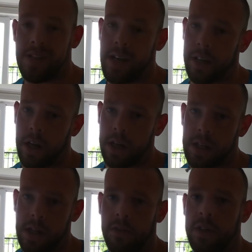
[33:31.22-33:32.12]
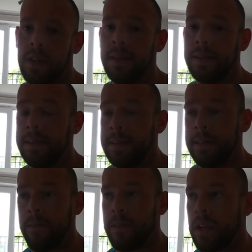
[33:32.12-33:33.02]
Take care of yourselves.
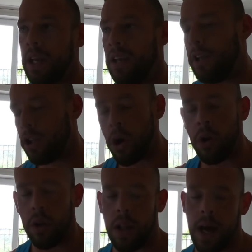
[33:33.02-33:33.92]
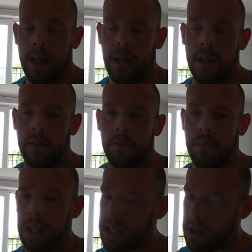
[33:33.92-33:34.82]
If you don't like it,
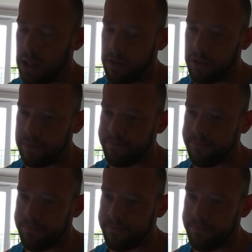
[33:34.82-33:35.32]
please leave.